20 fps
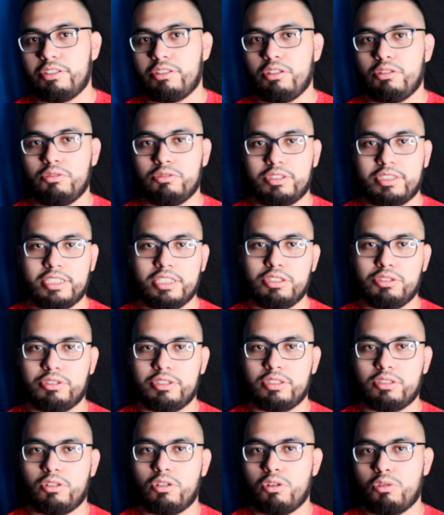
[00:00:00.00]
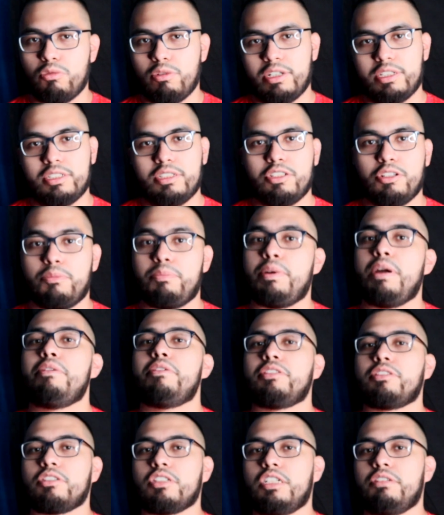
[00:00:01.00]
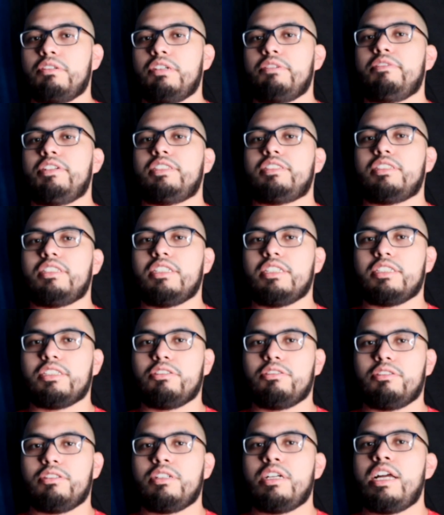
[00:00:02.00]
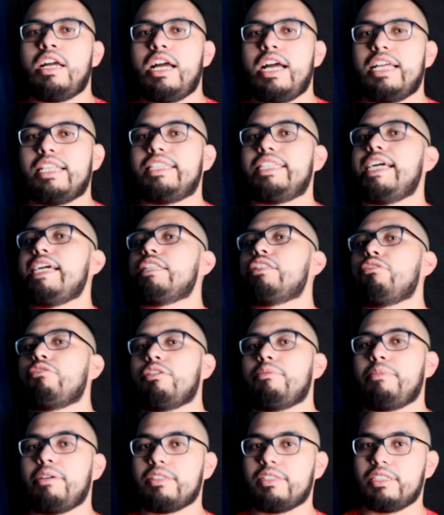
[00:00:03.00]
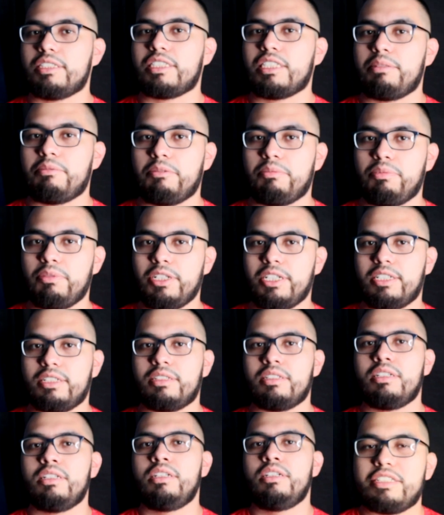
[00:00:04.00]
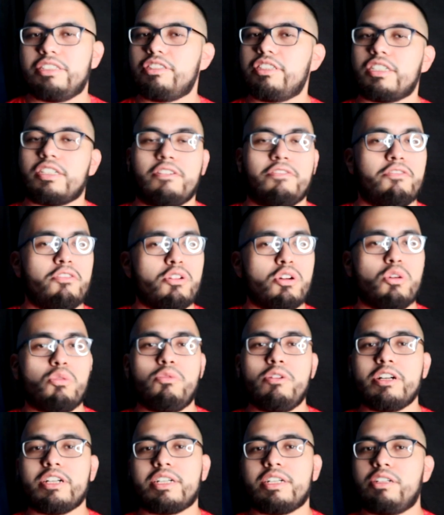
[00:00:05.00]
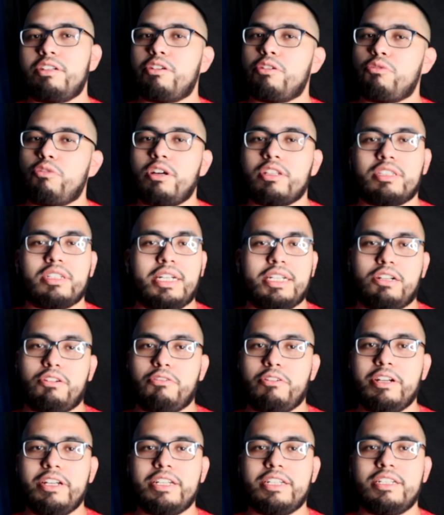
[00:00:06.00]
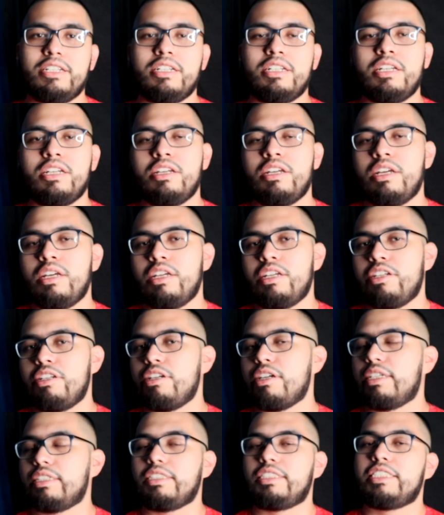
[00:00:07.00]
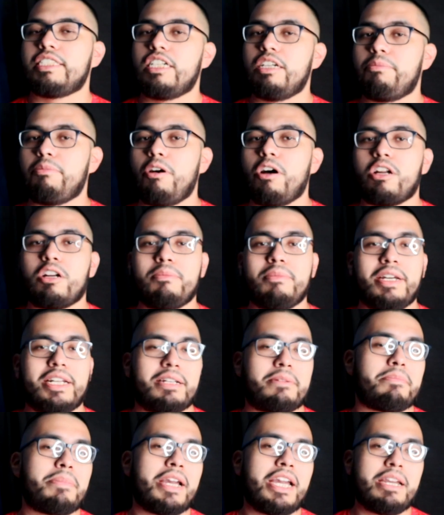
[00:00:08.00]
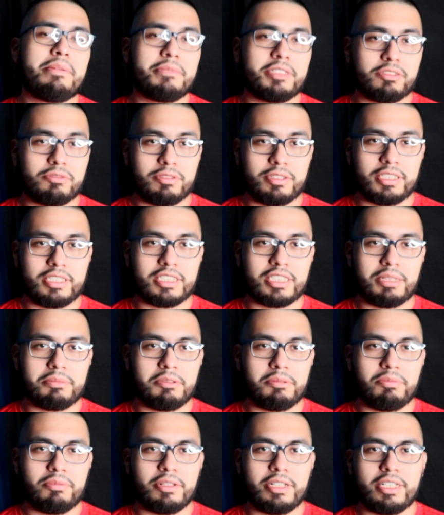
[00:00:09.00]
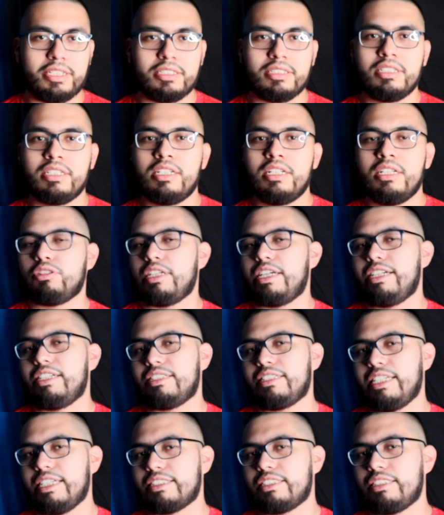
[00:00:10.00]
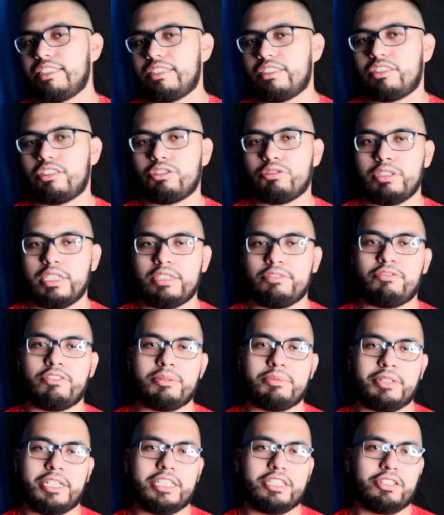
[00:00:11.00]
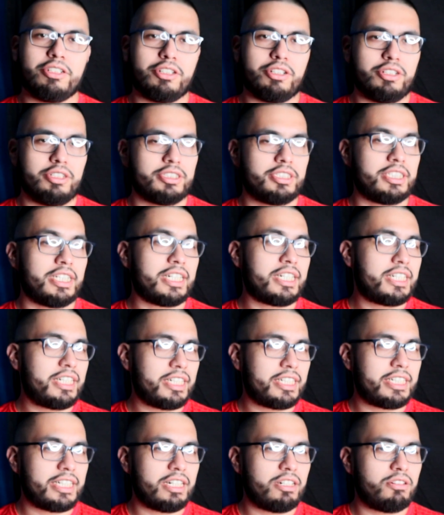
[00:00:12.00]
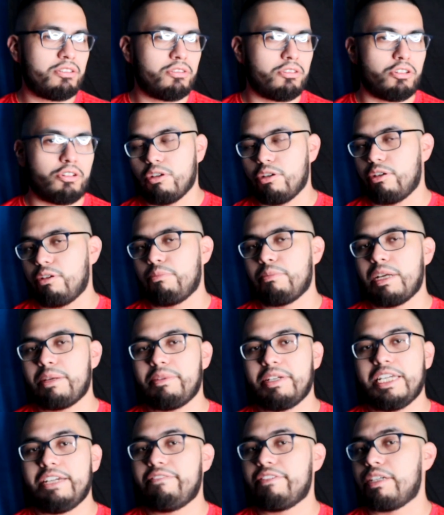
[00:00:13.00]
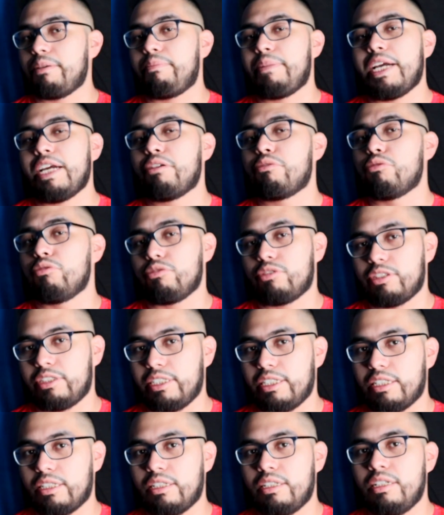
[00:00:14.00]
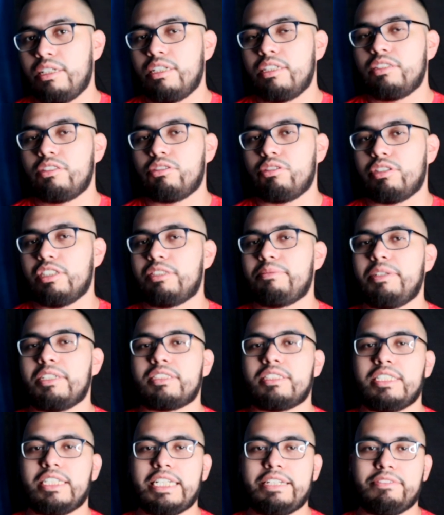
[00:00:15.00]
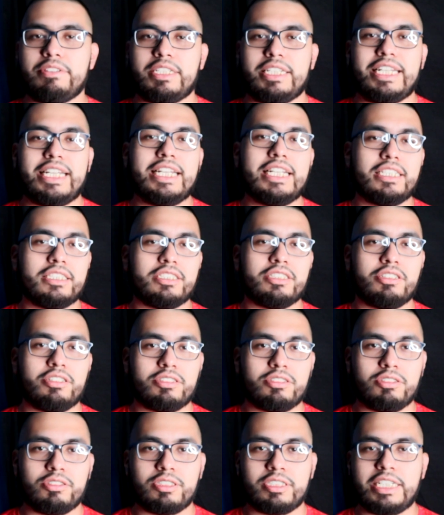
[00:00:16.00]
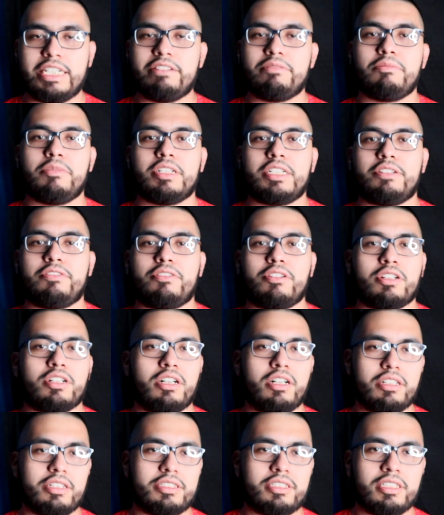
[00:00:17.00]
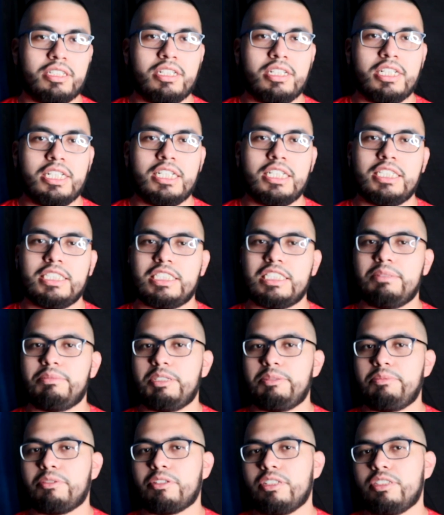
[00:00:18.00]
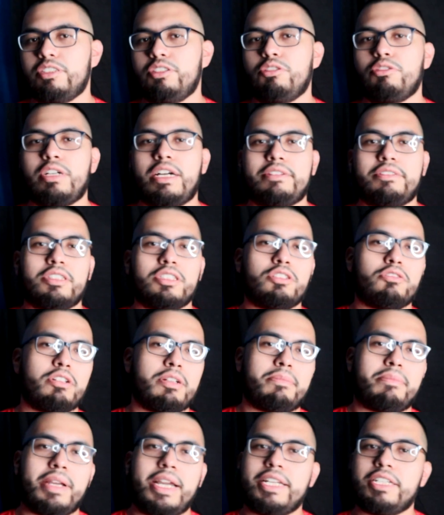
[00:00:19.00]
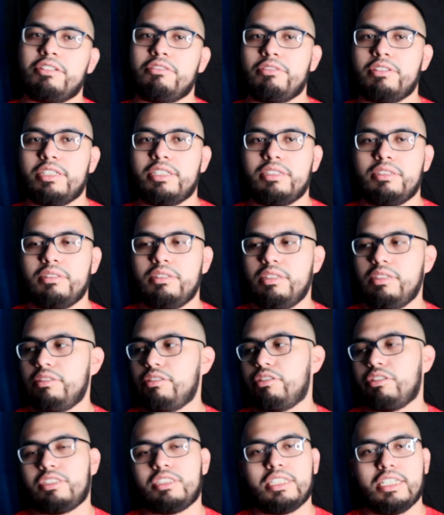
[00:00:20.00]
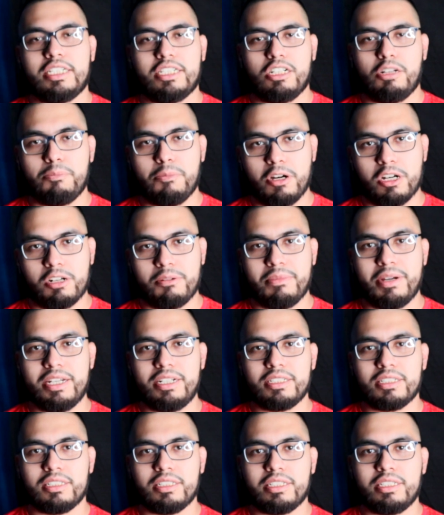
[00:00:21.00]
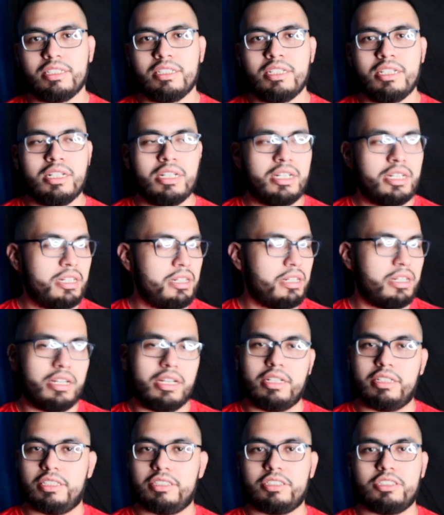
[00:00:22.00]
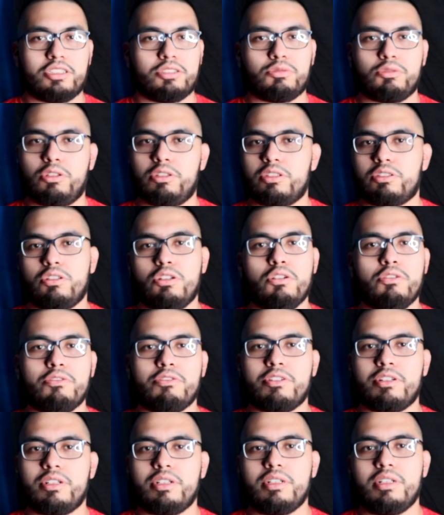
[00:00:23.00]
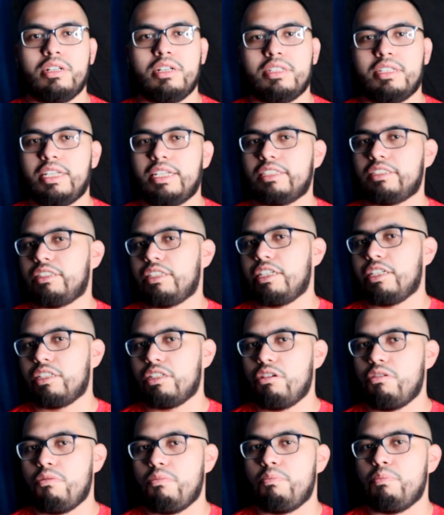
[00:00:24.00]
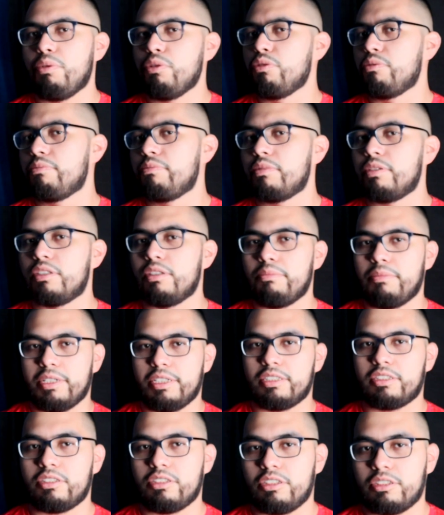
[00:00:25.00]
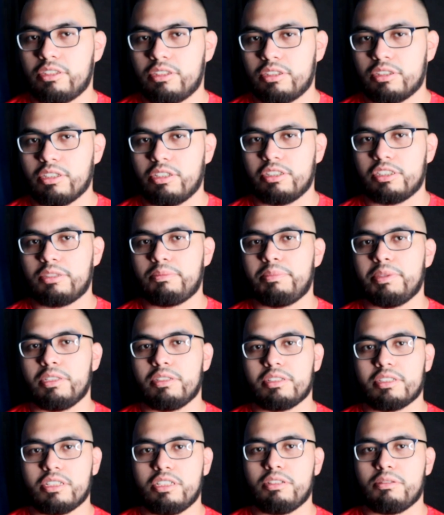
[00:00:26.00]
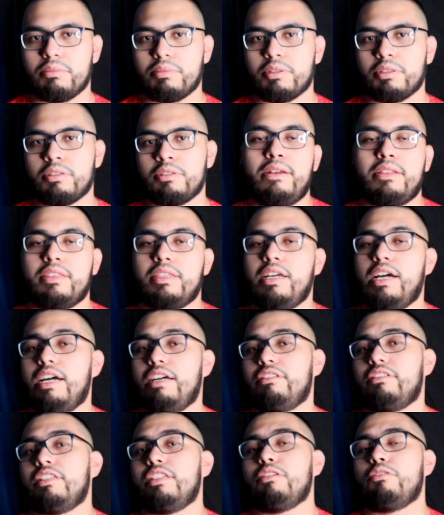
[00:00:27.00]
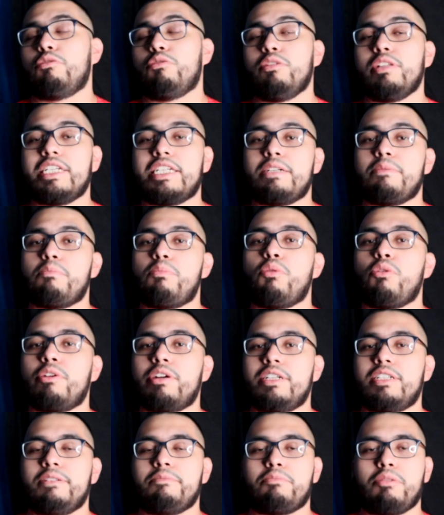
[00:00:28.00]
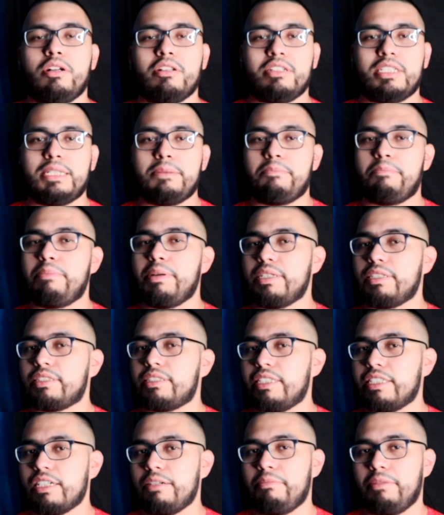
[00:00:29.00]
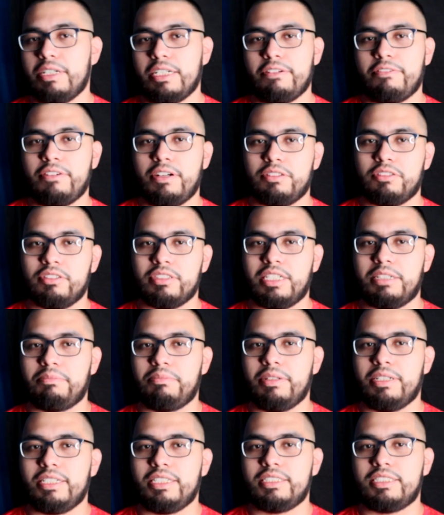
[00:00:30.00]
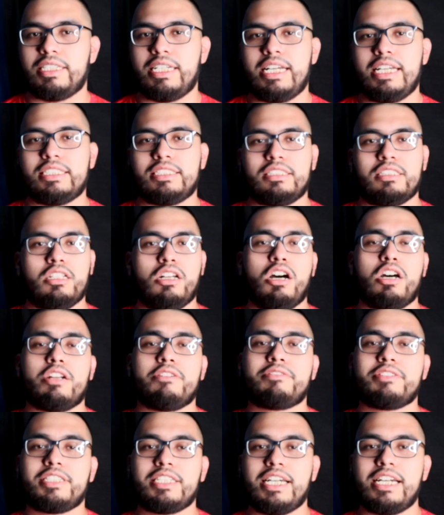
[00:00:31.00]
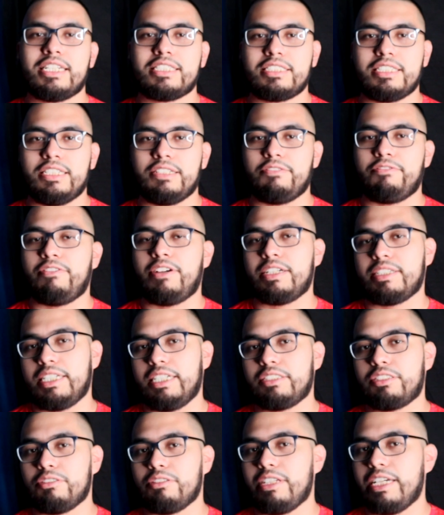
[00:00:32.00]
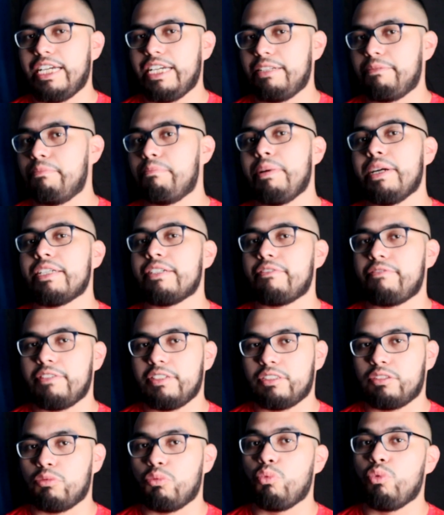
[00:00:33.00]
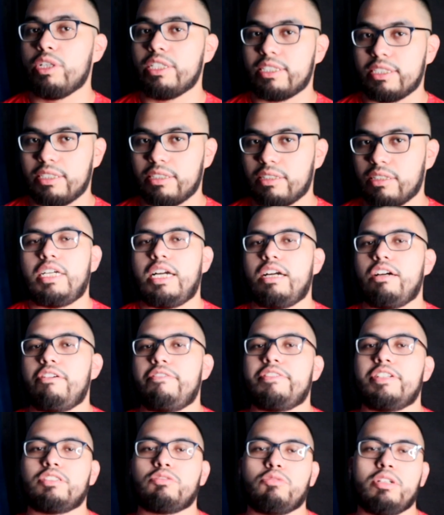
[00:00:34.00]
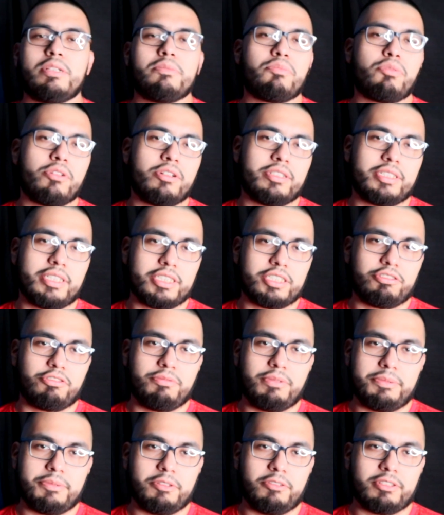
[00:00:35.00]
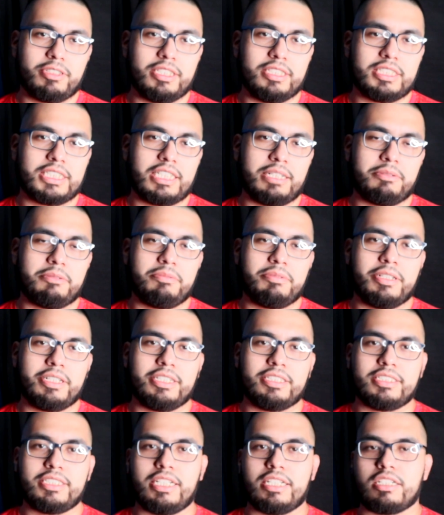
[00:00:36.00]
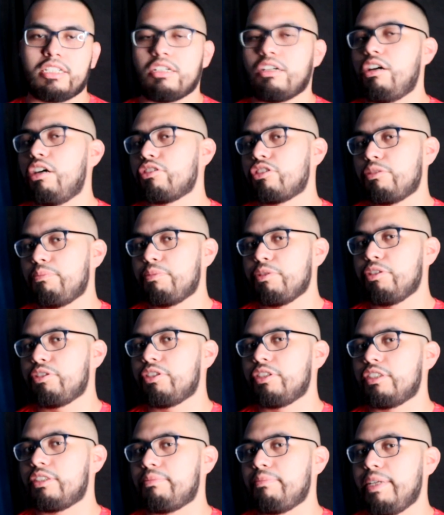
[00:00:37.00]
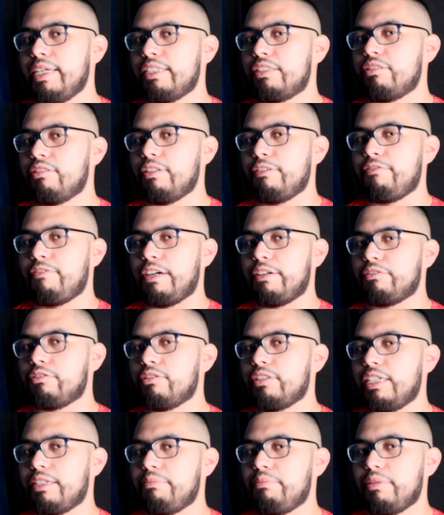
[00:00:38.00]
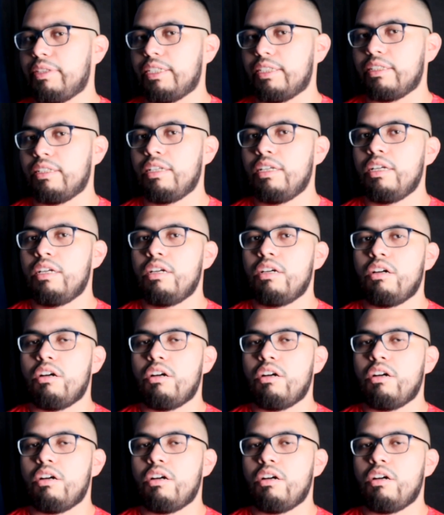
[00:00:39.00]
in your own children, or what your parents could have invested in you had they known about this type of plan. And just like a 401k or a Roth IRA, you can set up automatic payments with this type of plan so that it takes it straight from either your checking account or maybe even a payroll check. So this makes it even easier to save money for college, simply because you don't have to do it manually. Just set it up automatically and it's just rolling over, and next thing you know, boom, the money just starts building up. Now, the really important and probably the best thing about a 529 plan is that it has a lot of tax and financial aid benefits with it. Now, if there's one important thing to remember with this type of plan is that contributions made to a 529 plan